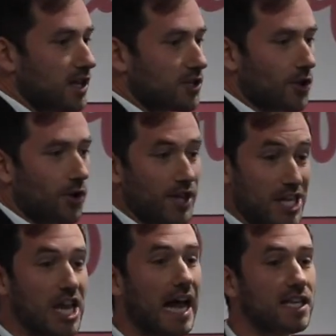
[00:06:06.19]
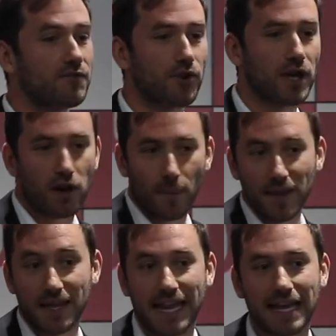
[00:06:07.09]
So the challenge for the club
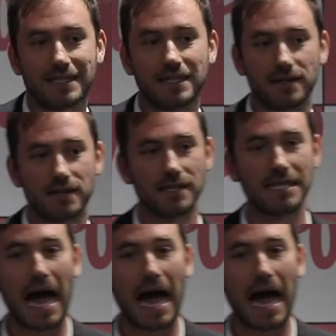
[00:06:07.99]
in the next years is